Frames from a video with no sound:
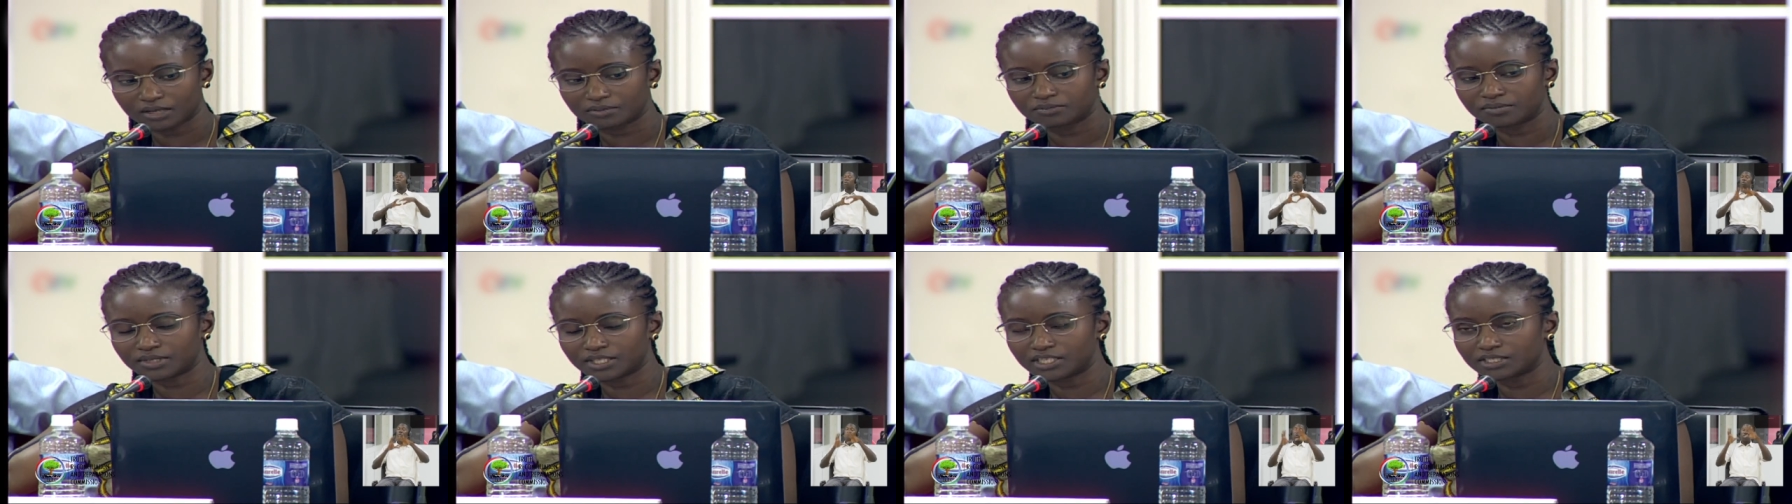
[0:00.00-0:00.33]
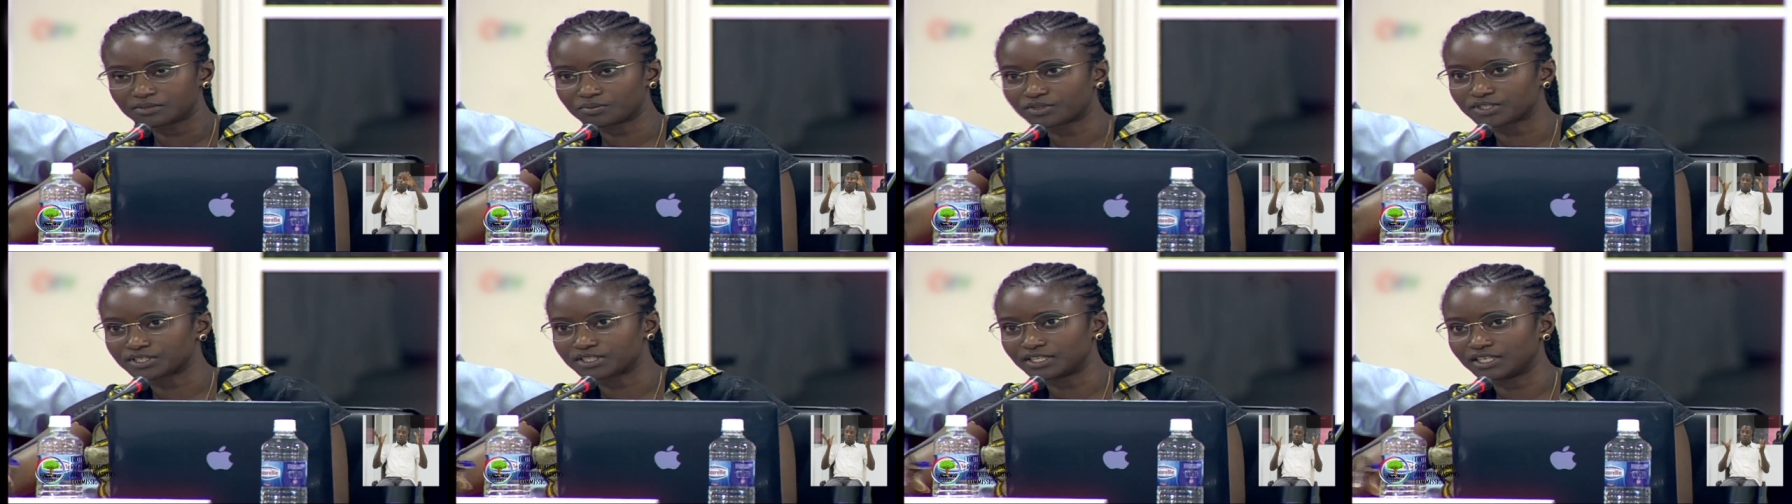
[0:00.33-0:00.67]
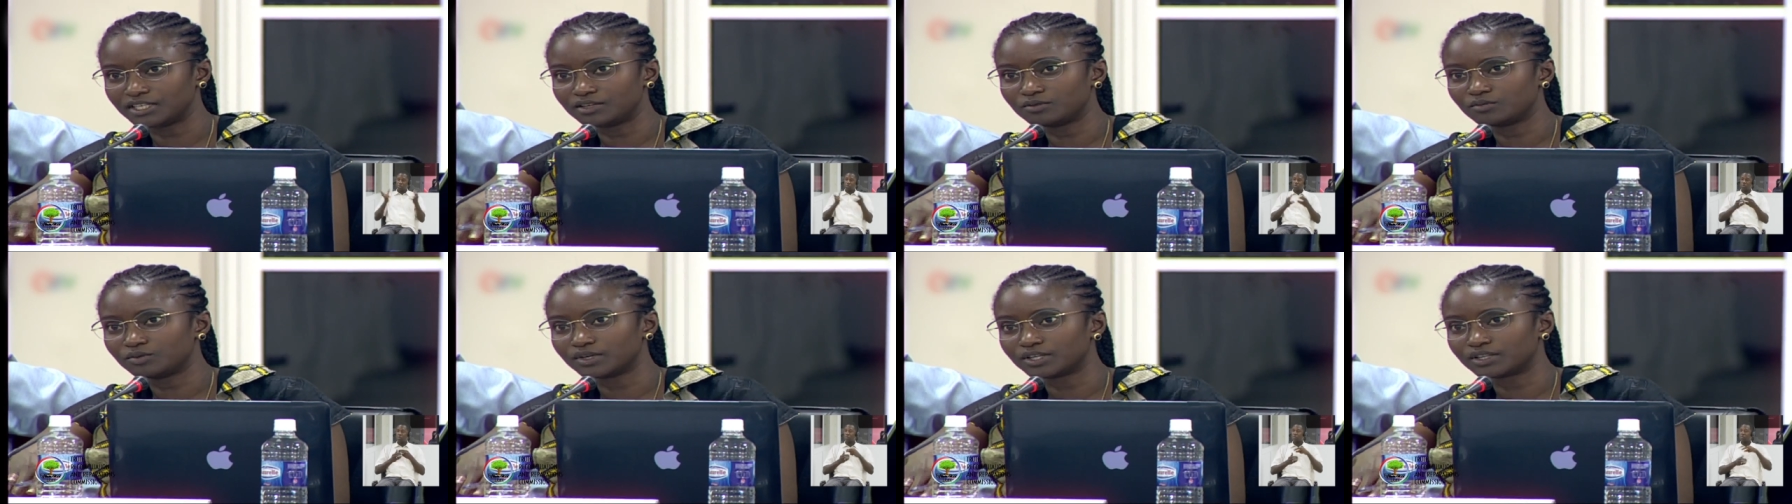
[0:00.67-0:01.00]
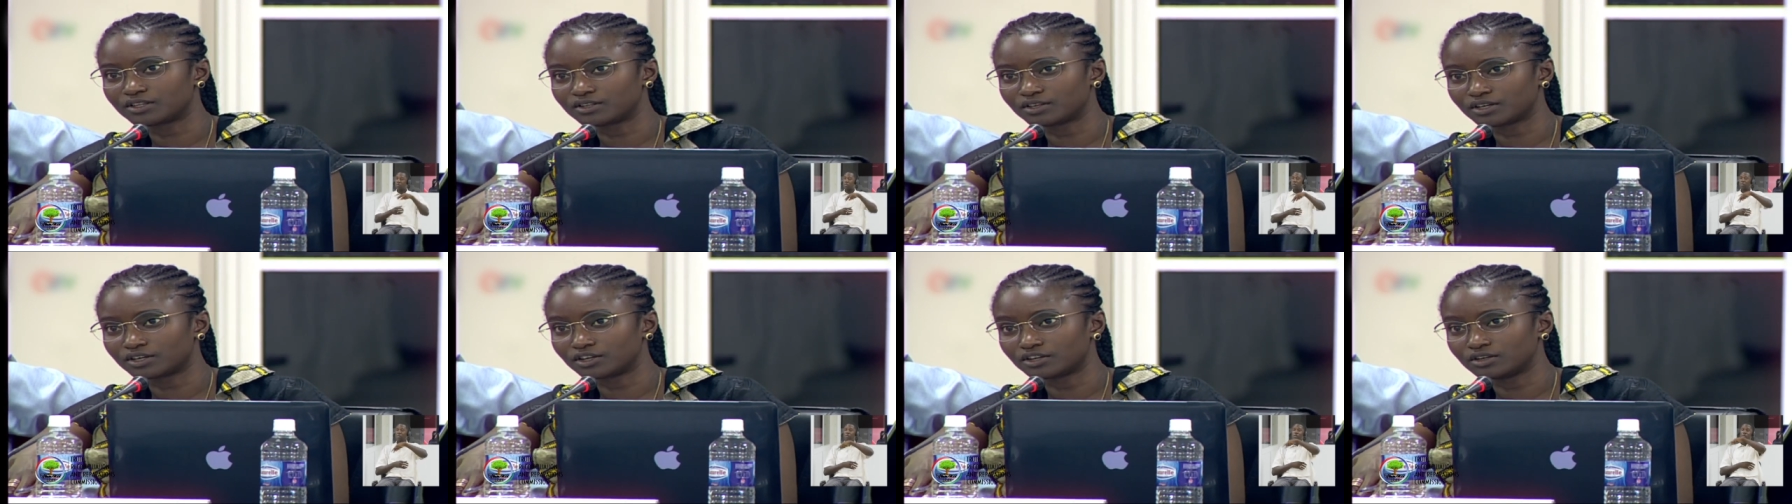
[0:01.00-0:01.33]
Please proceed
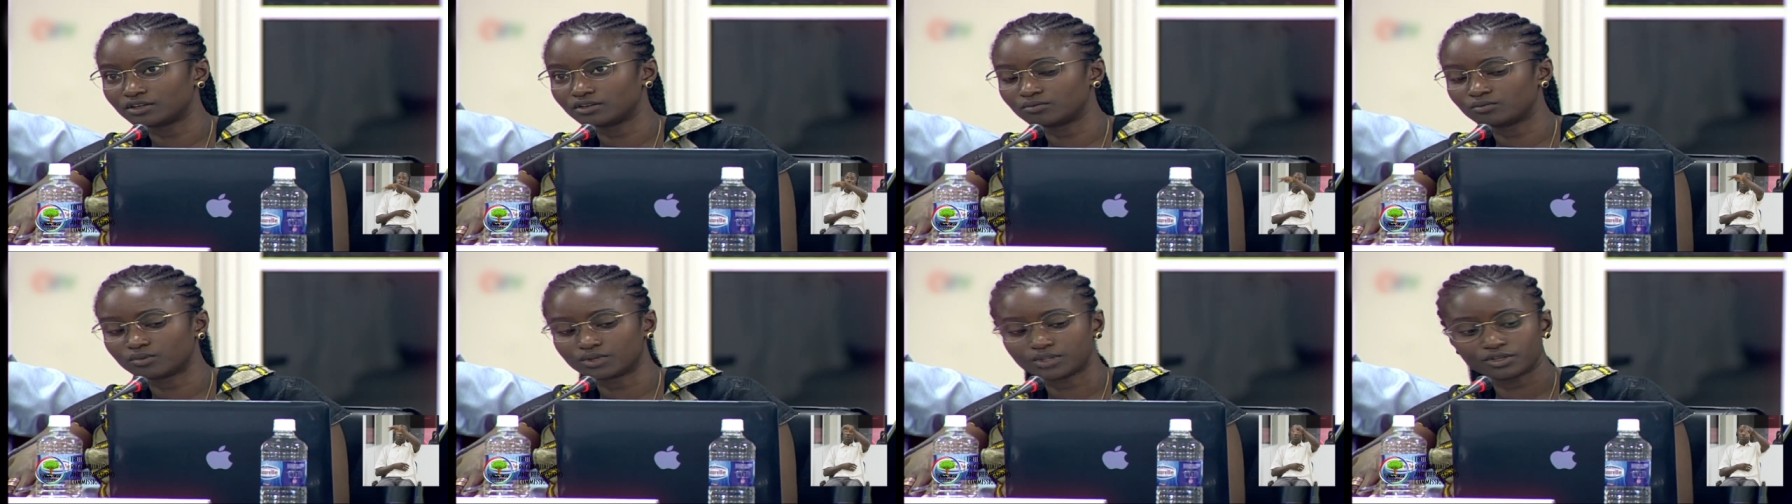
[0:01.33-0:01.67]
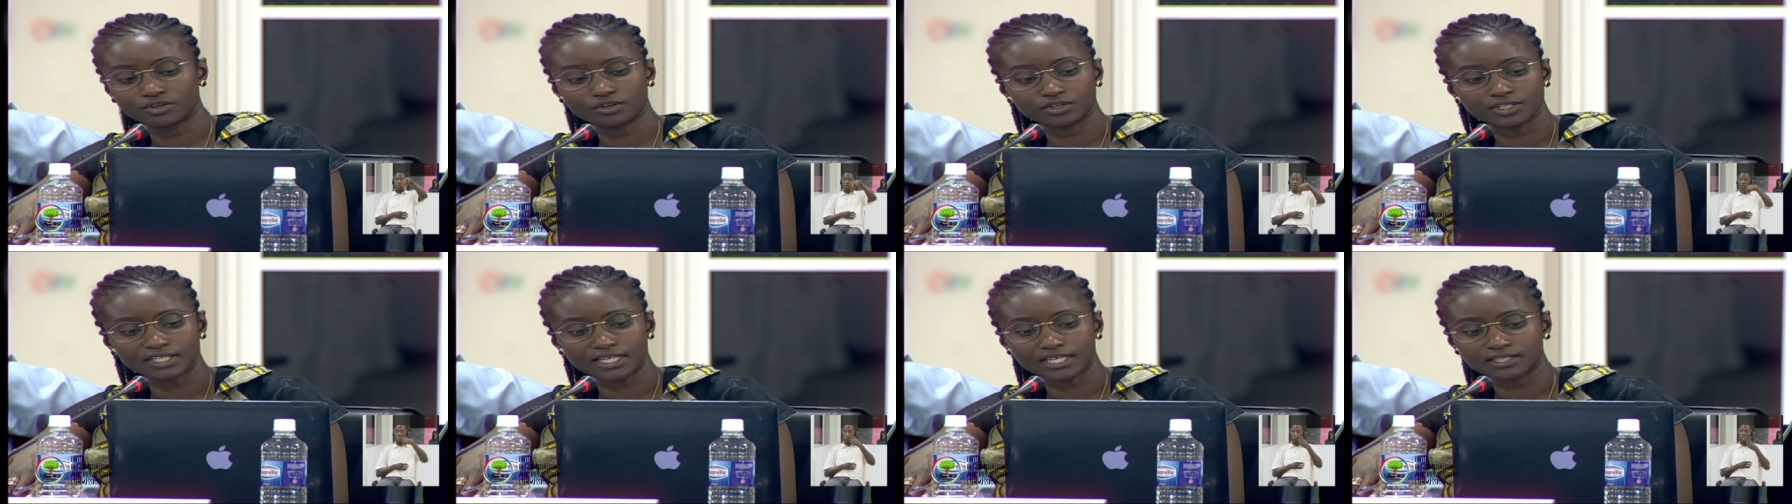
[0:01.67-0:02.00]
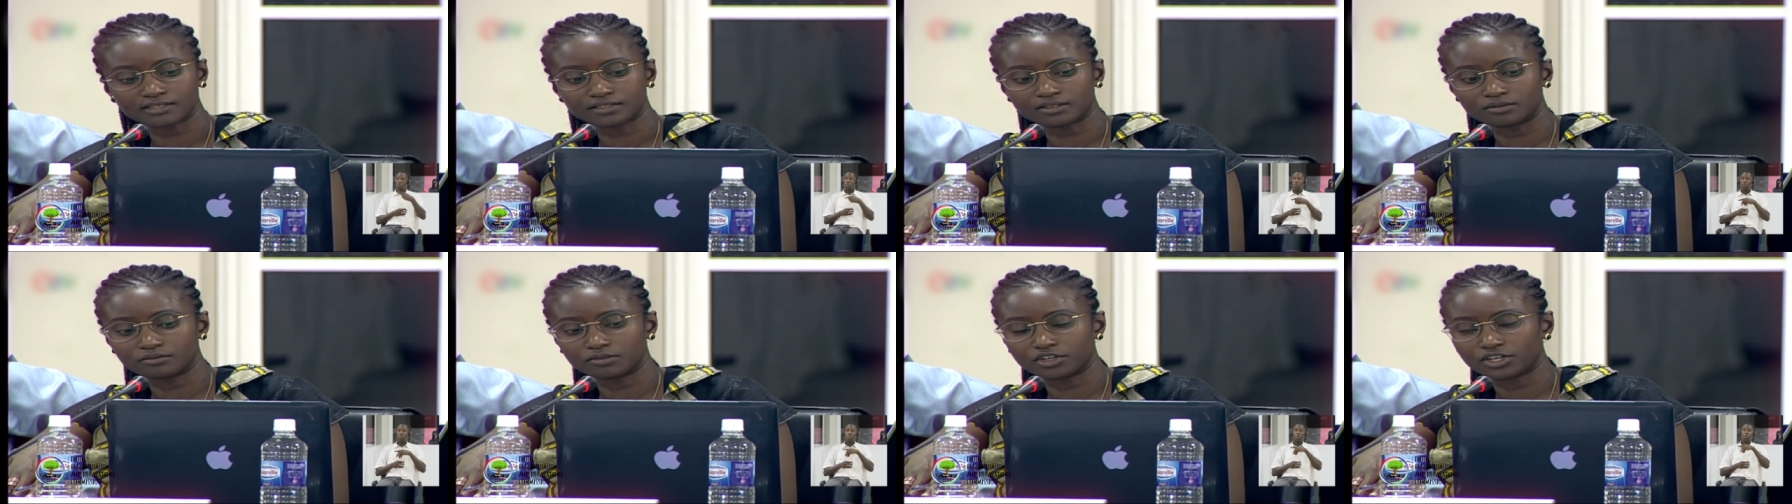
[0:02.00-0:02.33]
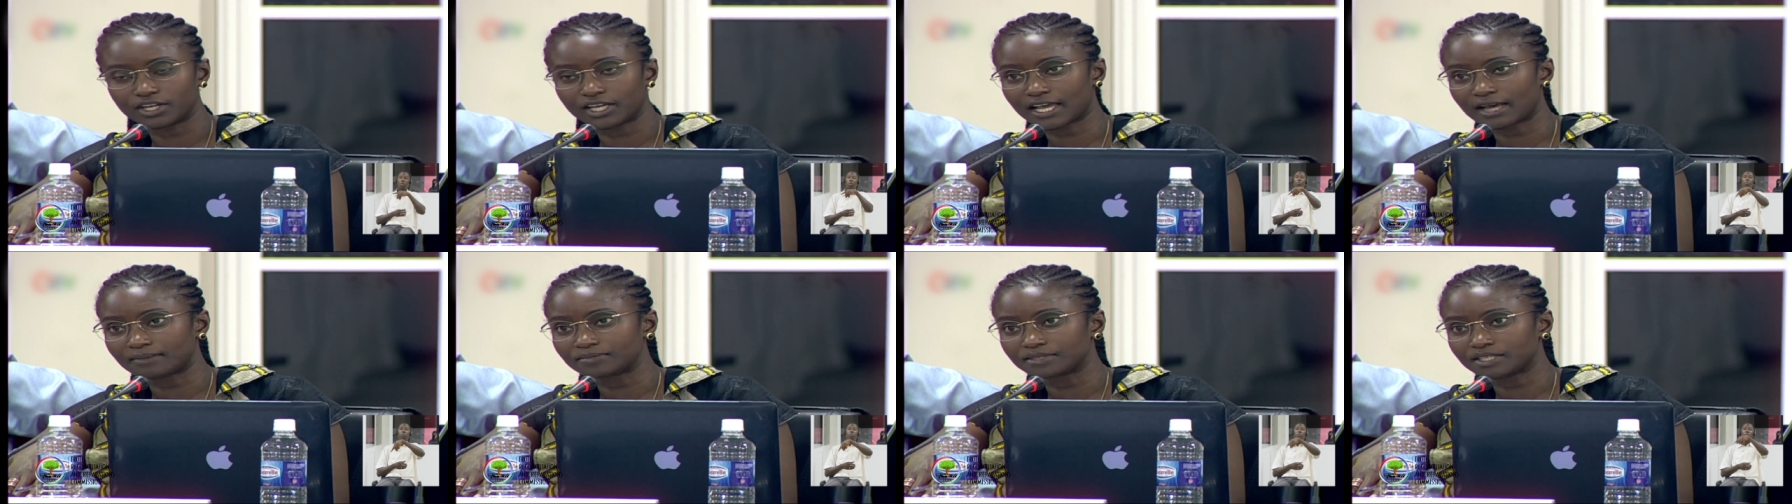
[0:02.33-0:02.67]
with your
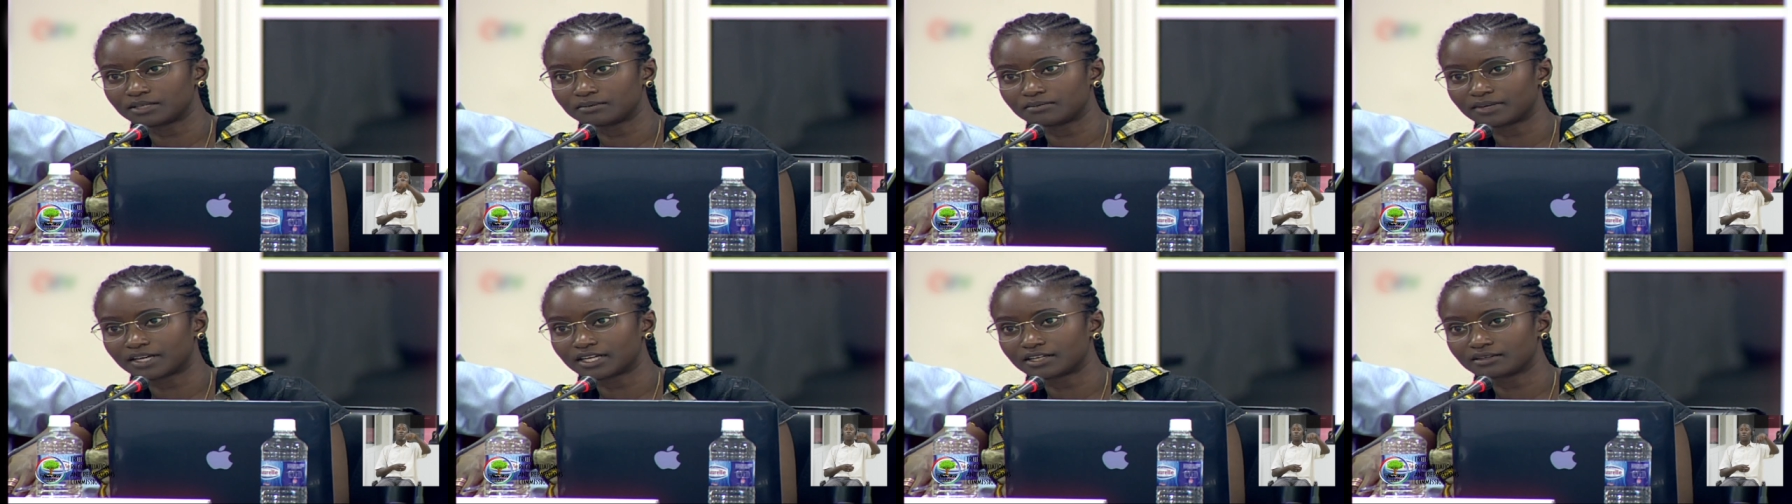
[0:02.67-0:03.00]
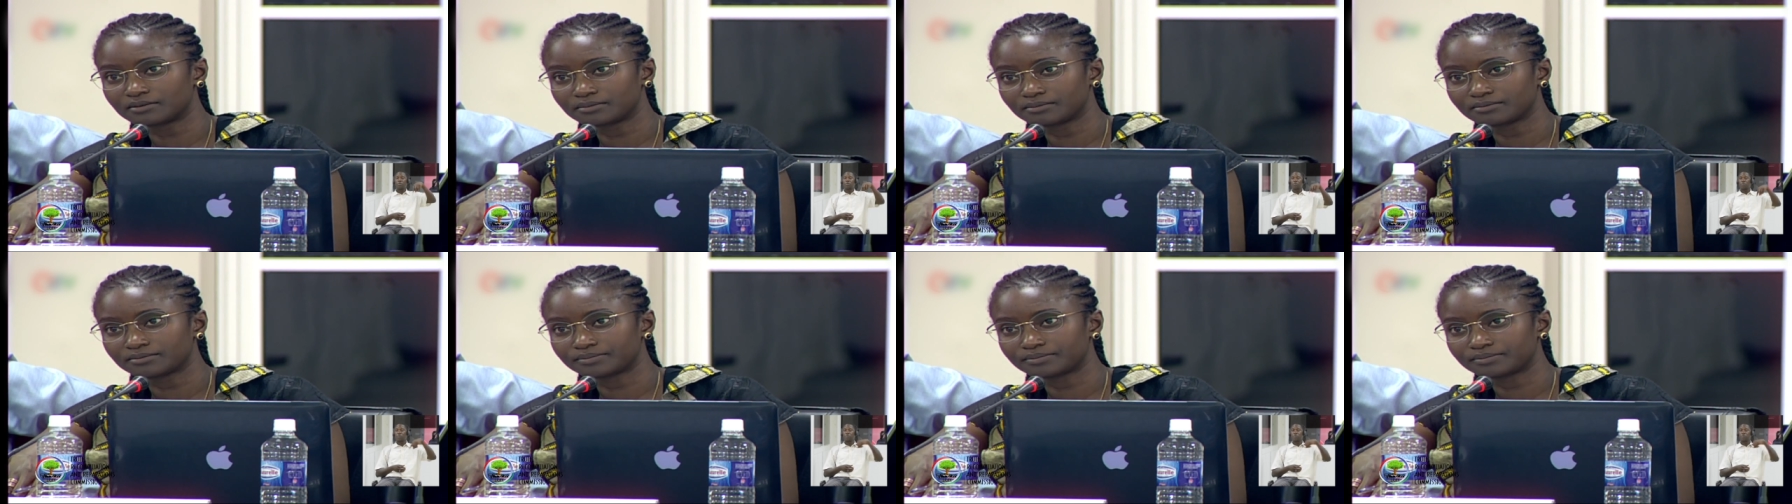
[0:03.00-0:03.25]
testimony, Captain Ba.